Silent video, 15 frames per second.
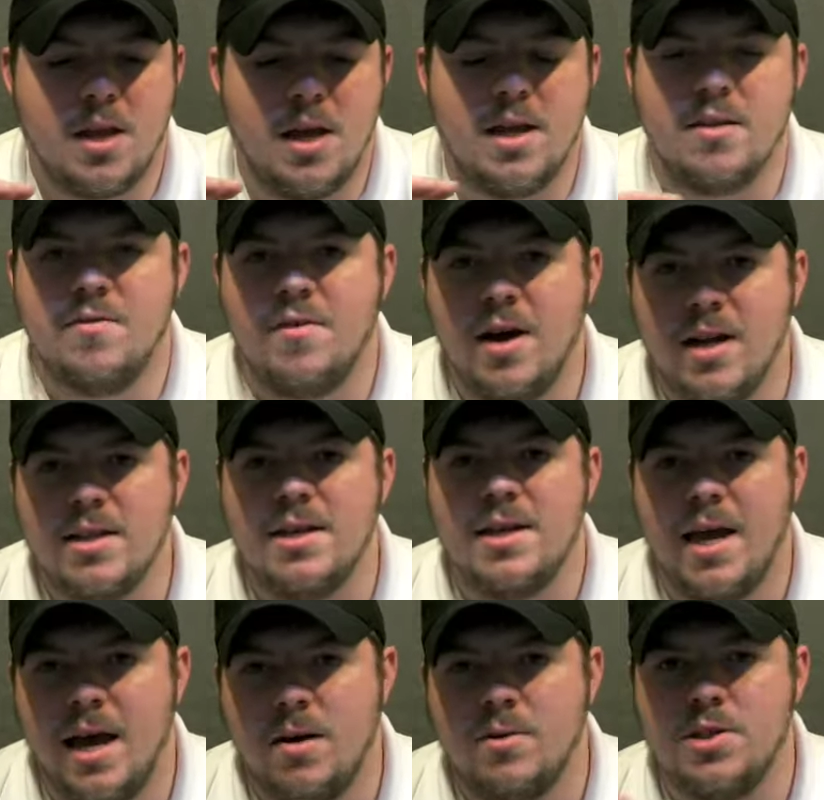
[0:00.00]
And finally,
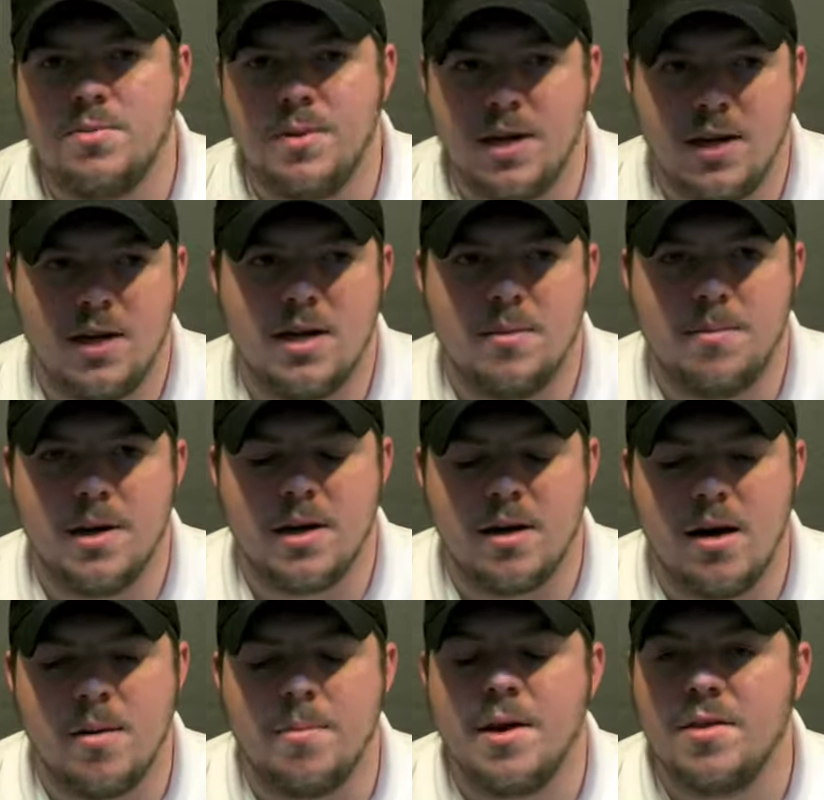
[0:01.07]
now it's beginning to pick
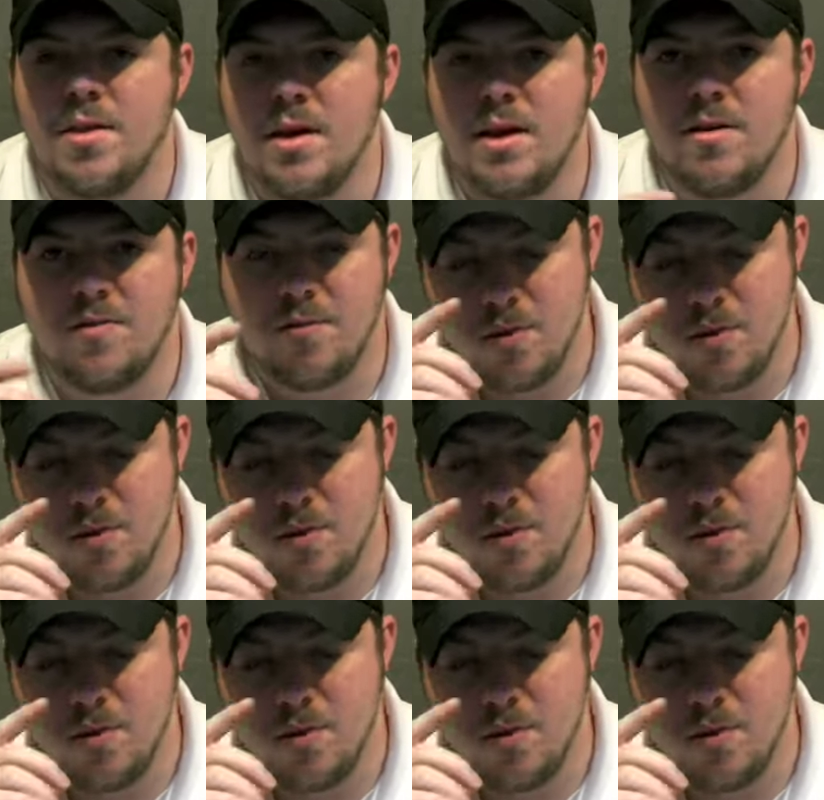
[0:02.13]
up. I think if